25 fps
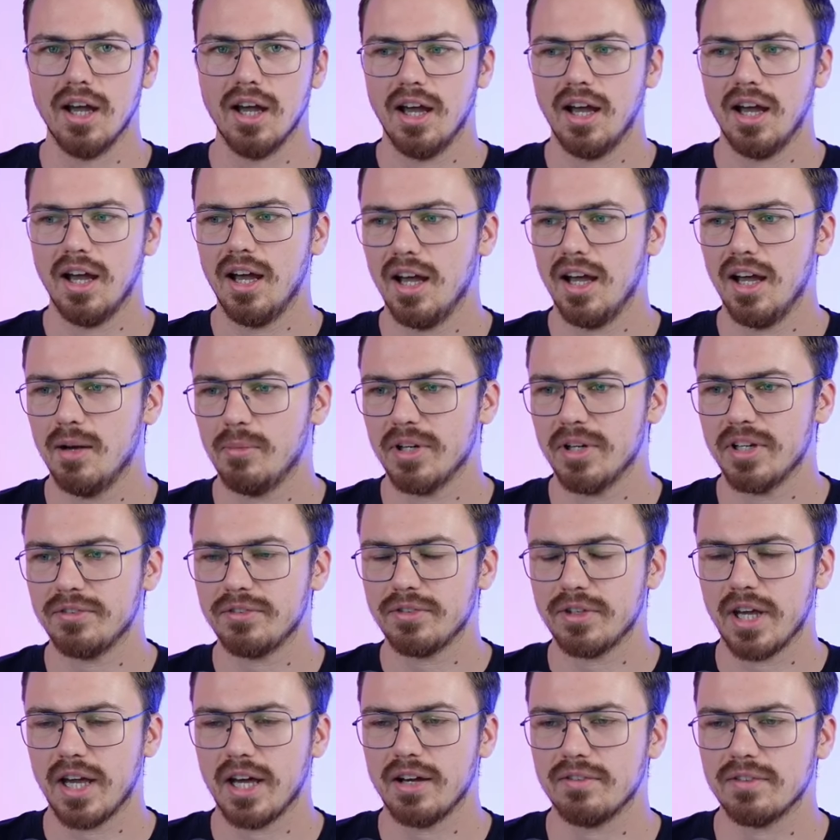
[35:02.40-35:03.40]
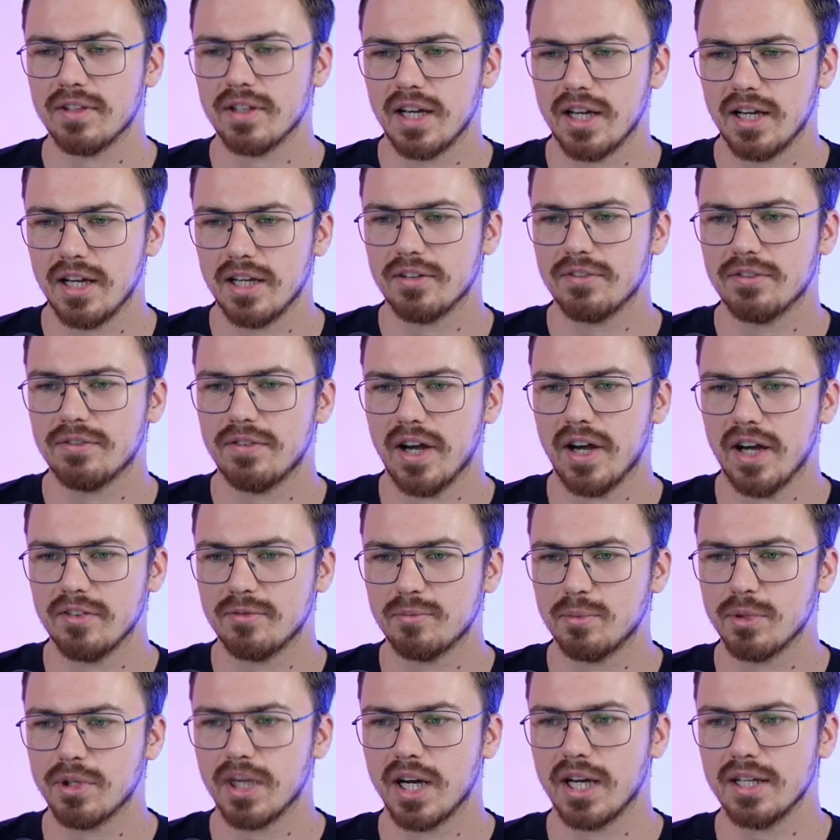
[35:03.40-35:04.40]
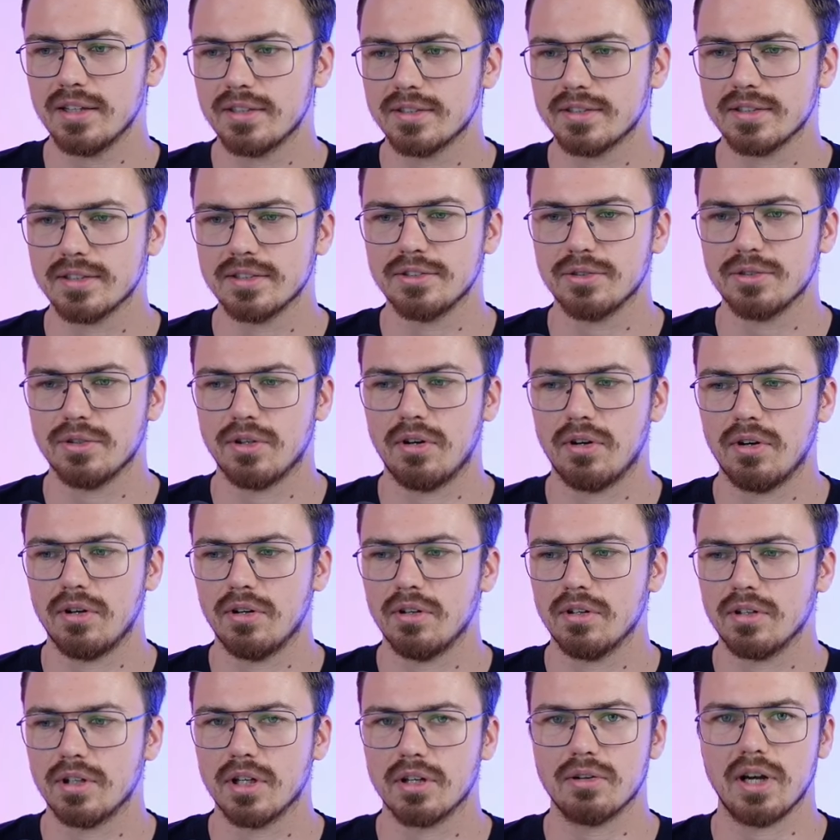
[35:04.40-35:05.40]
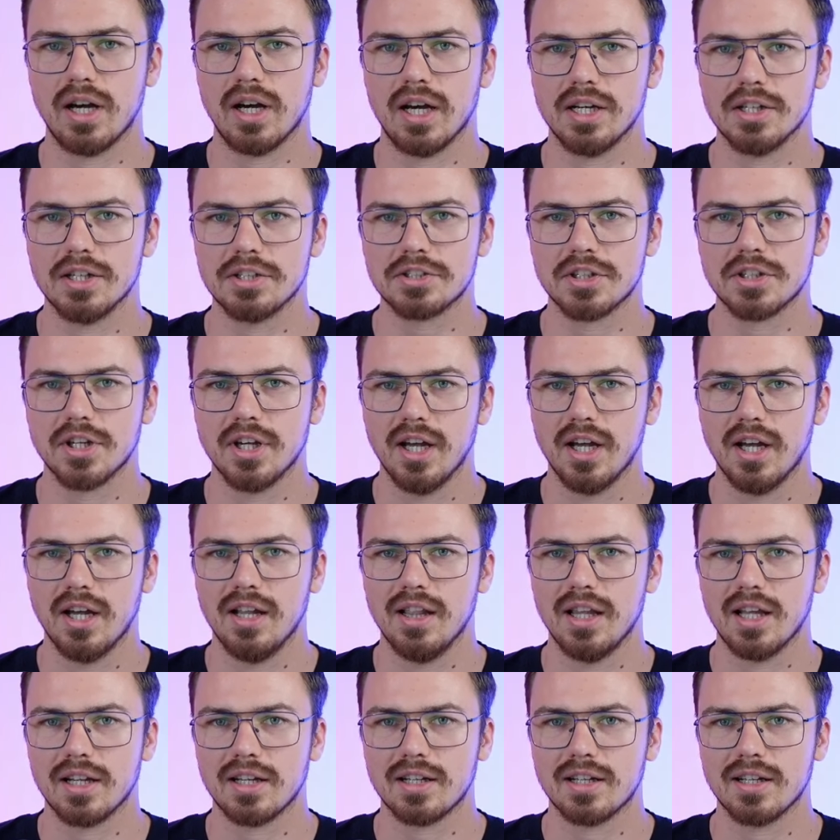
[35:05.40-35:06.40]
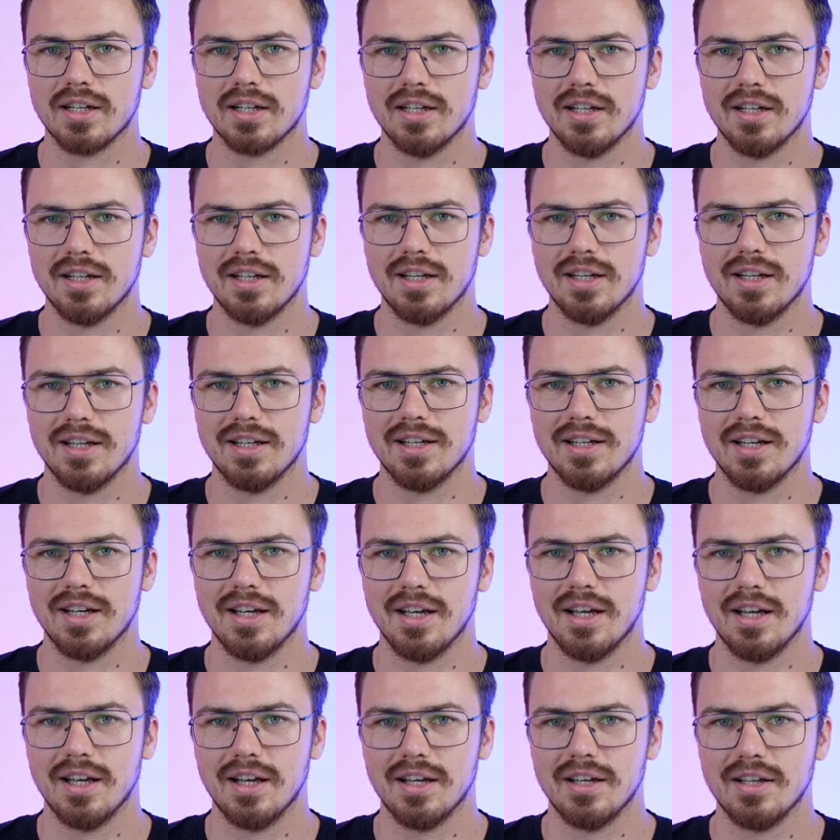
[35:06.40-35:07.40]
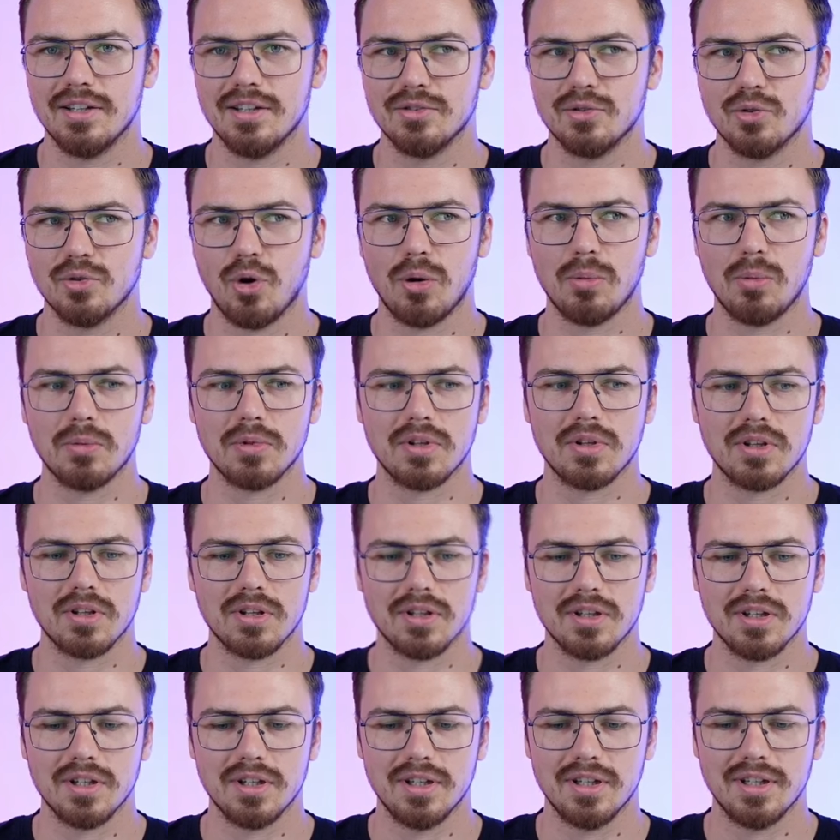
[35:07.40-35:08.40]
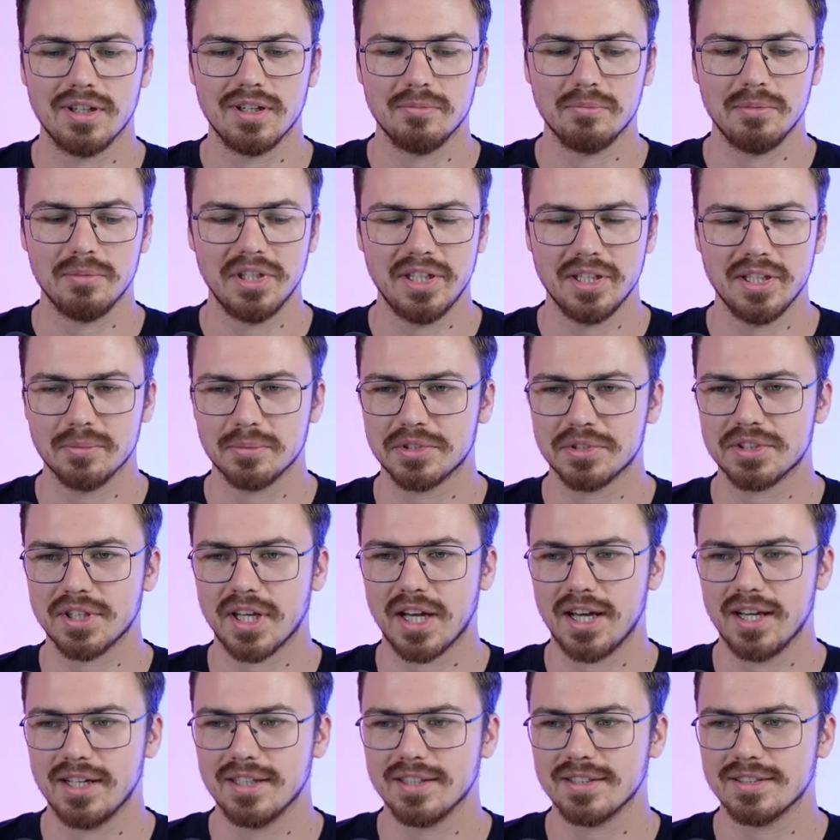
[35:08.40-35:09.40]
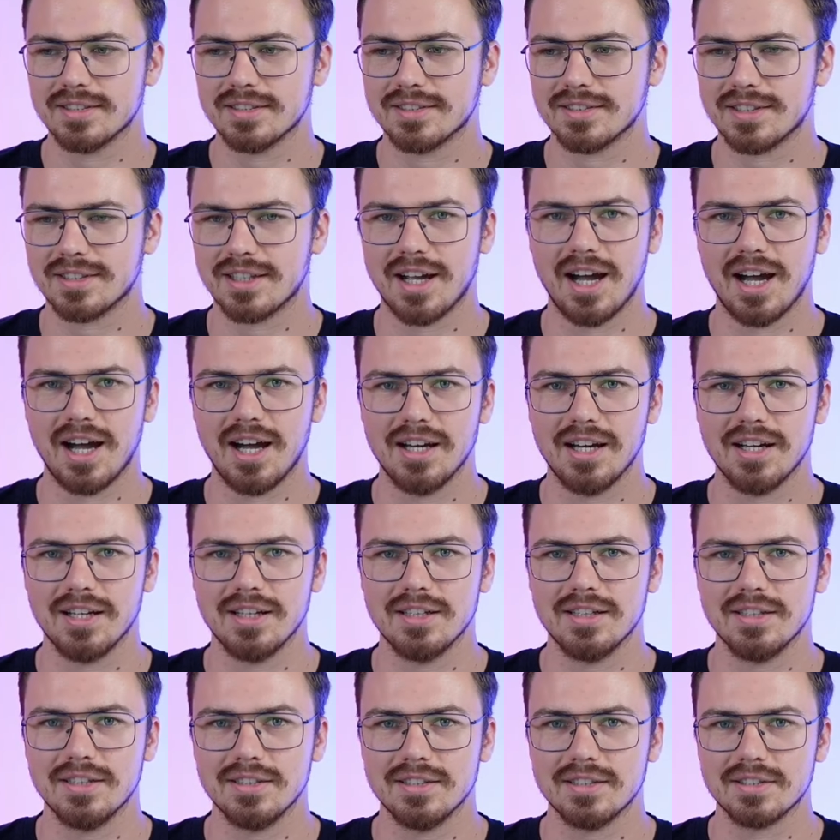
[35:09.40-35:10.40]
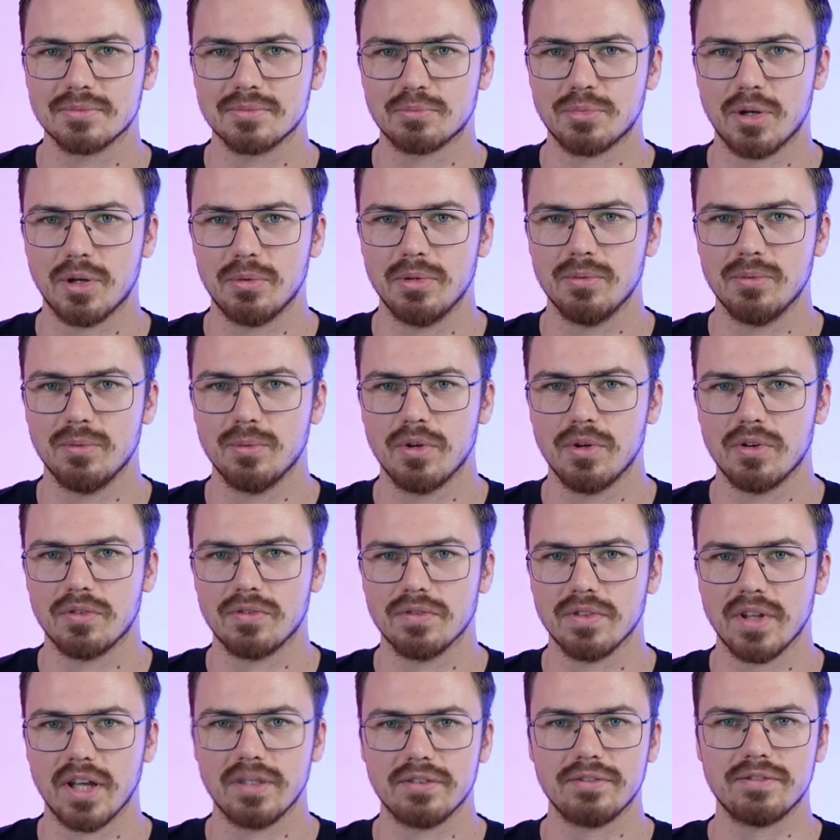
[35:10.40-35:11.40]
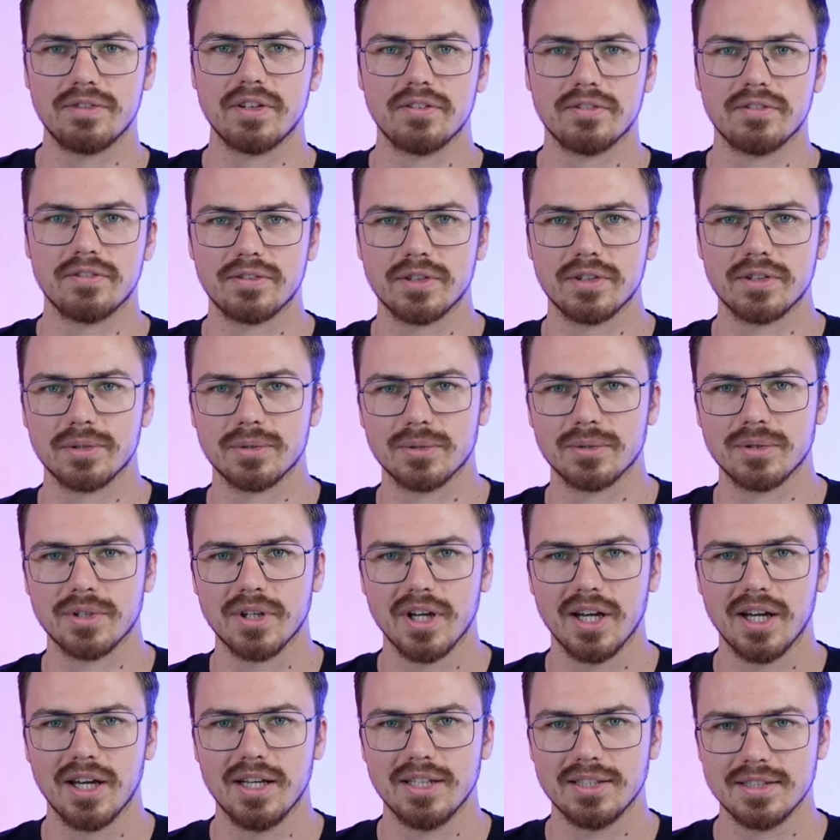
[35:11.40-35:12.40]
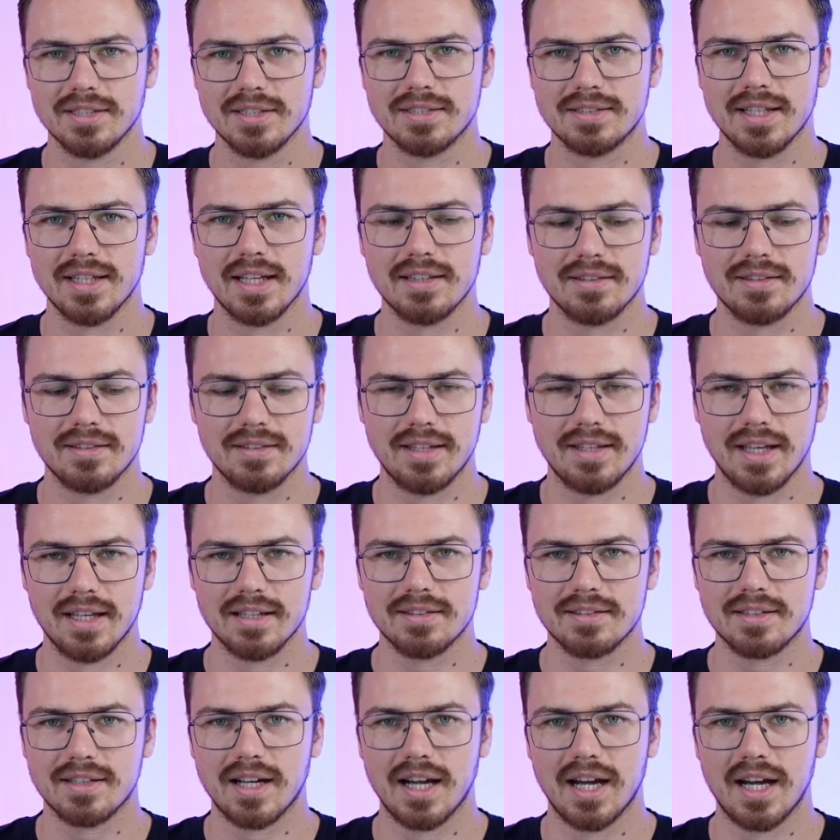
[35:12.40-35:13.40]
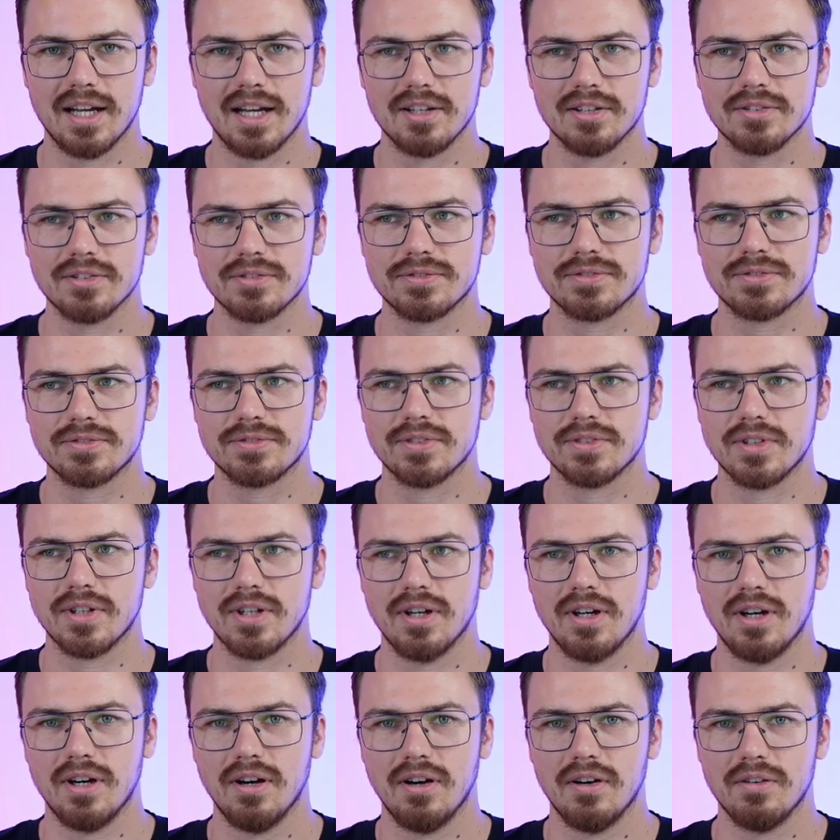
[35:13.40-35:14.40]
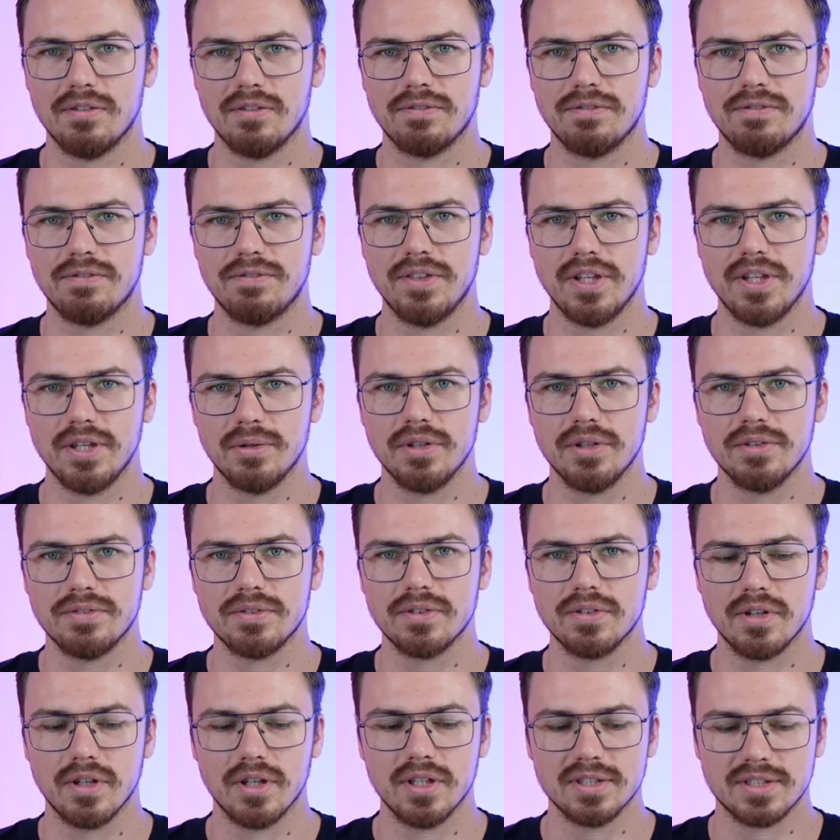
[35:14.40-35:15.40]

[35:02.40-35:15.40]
But if you have like 5 Bugattis in your garage, like a normal medium-sized car is probably worth nothing for you. Is that kind of a theory for?